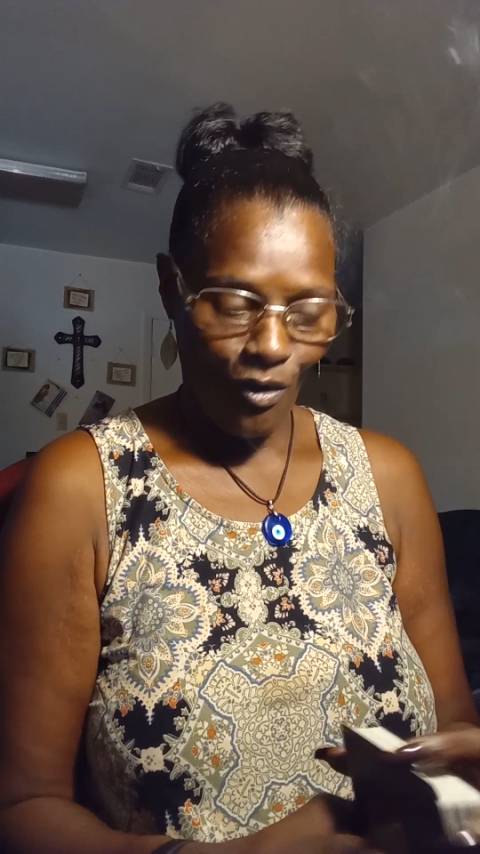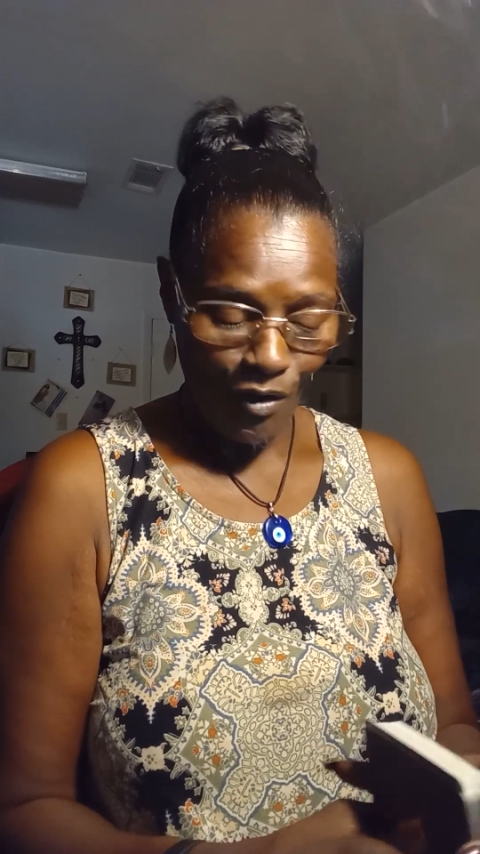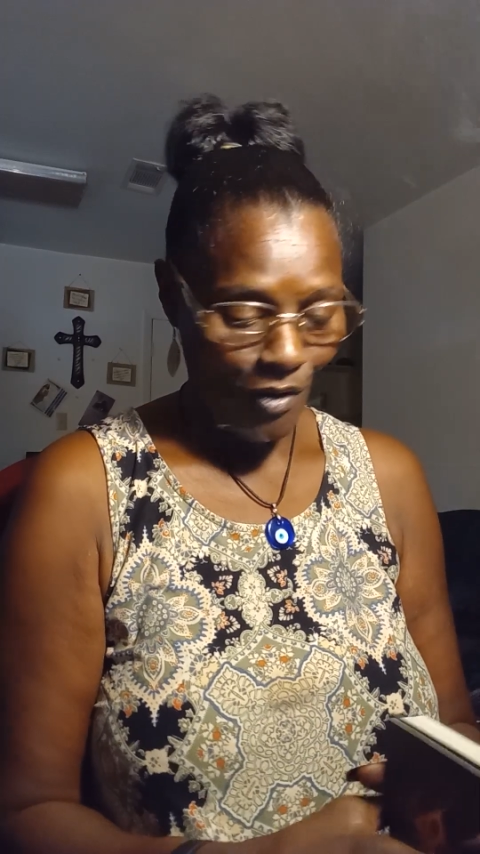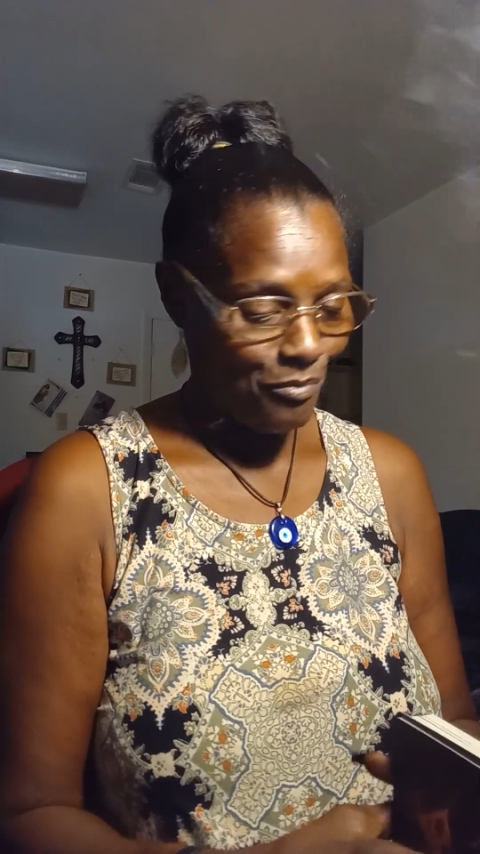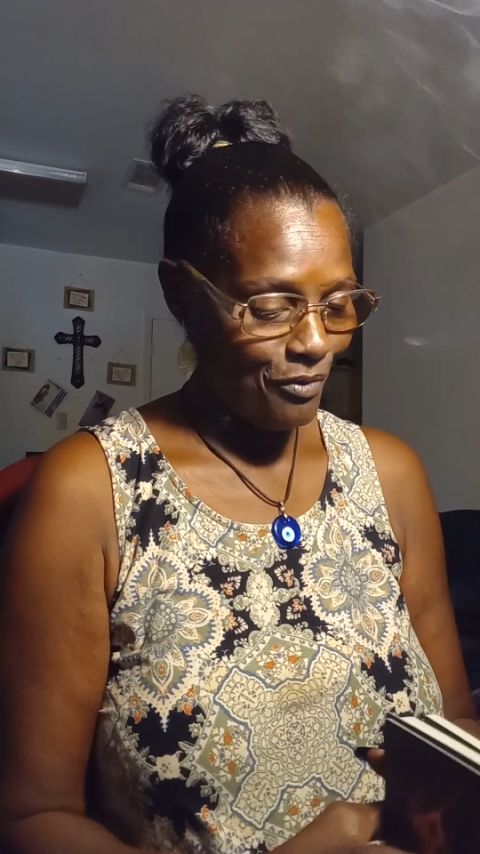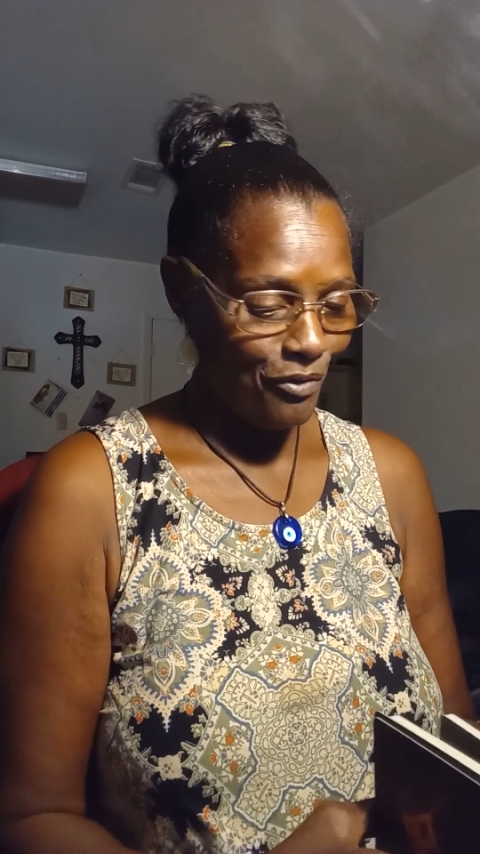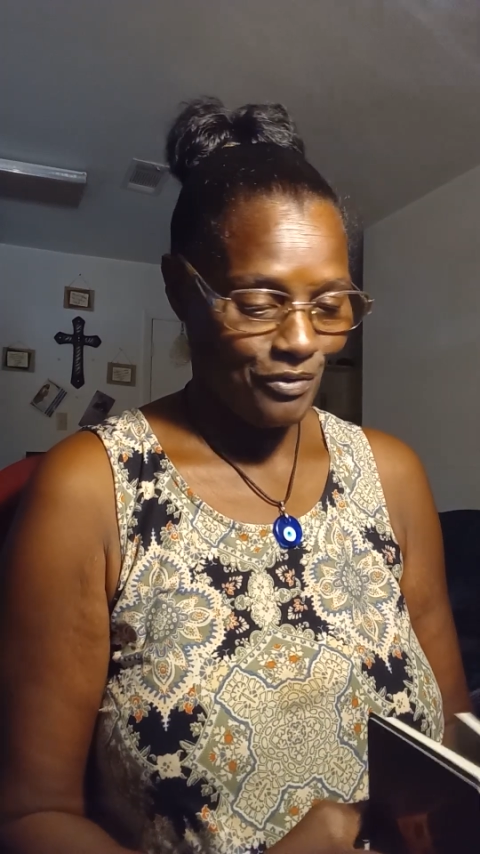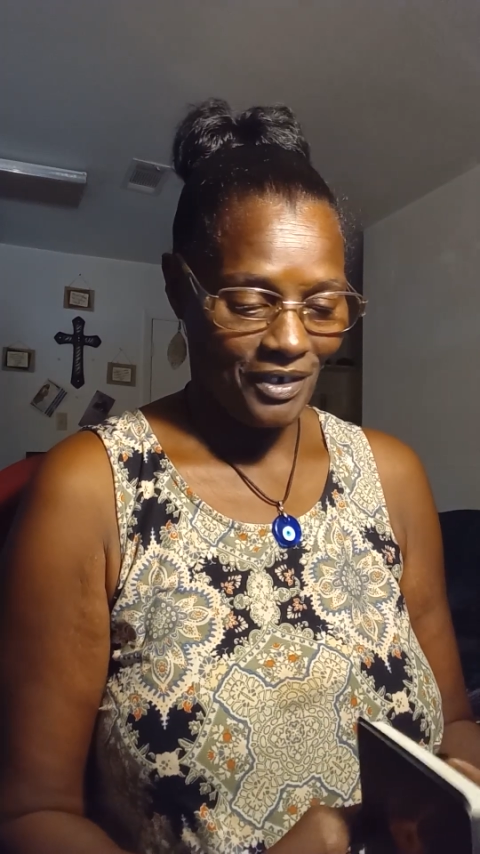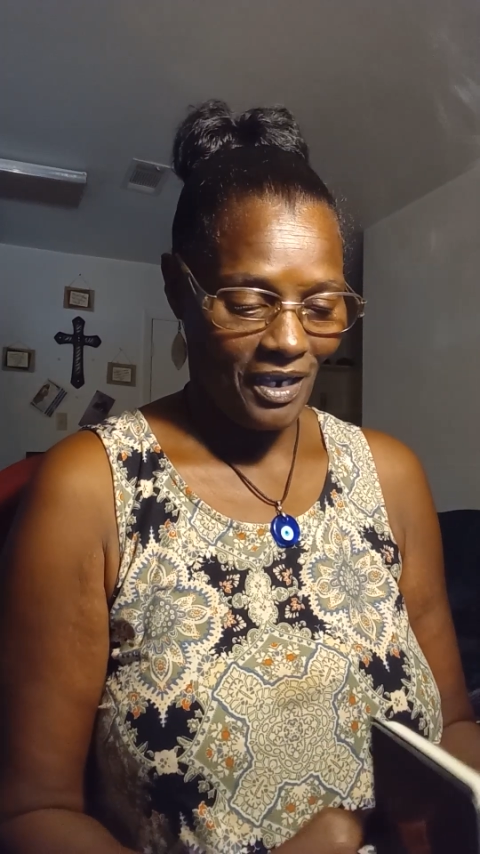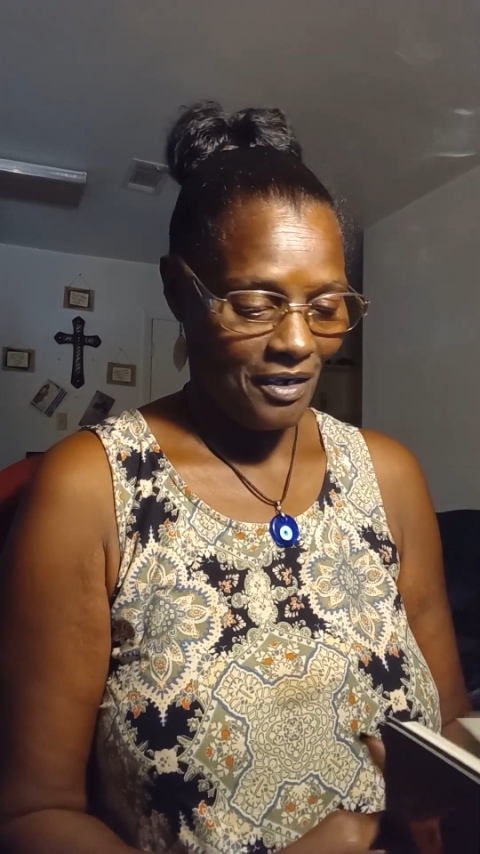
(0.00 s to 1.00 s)
heart oh,
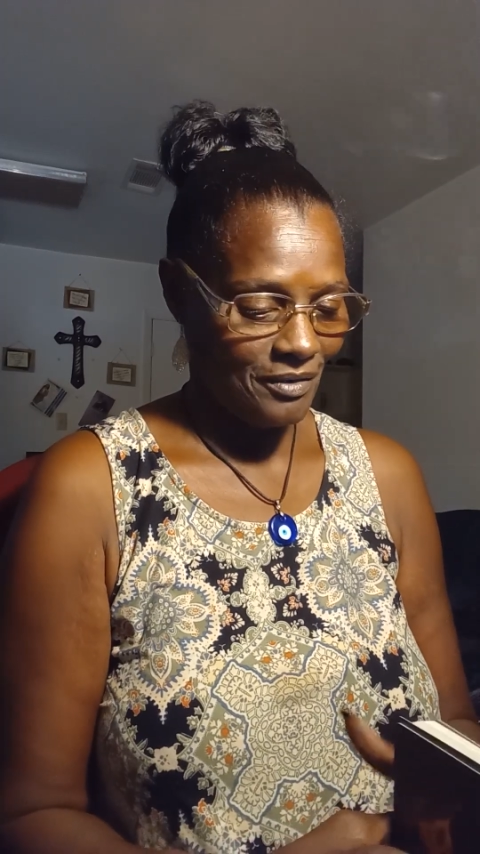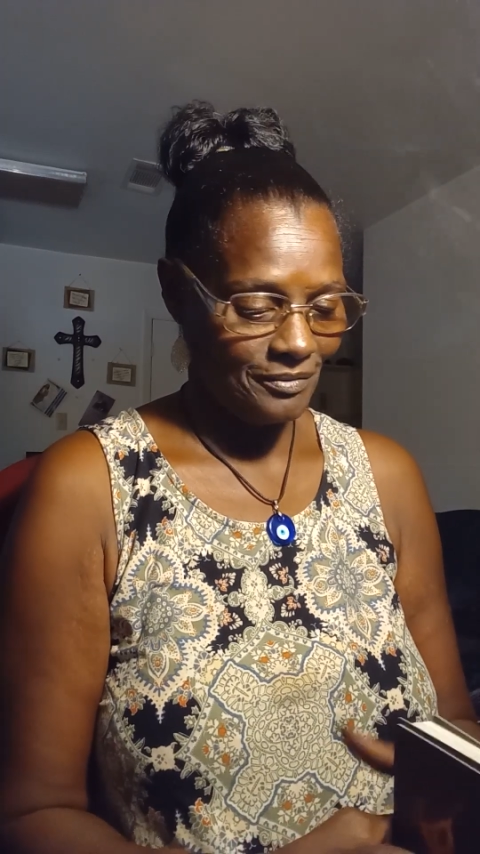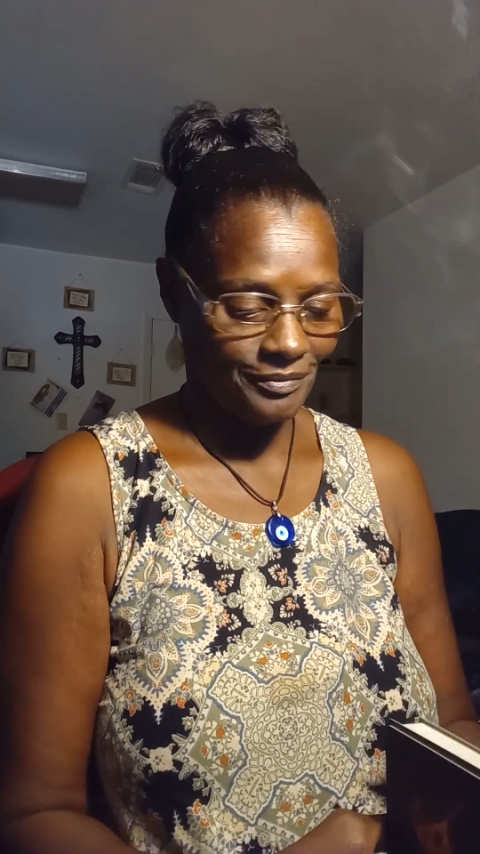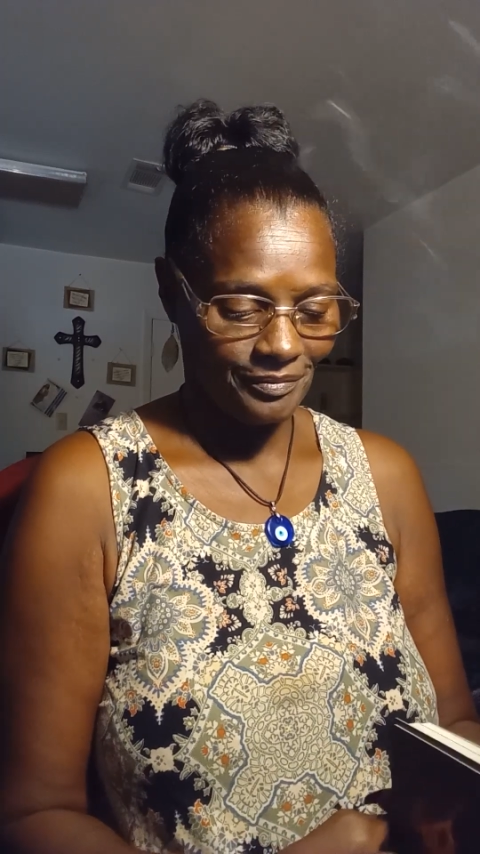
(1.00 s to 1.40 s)
broke, y'all.